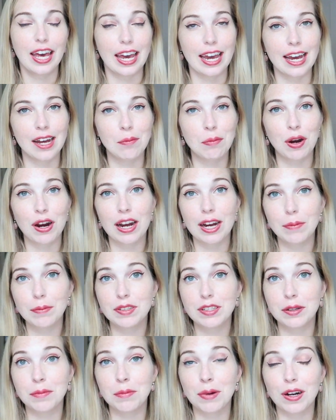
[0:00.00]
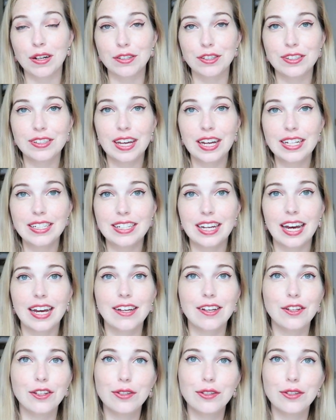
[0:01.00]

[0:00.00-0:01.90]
and perhaps the Marseille deck,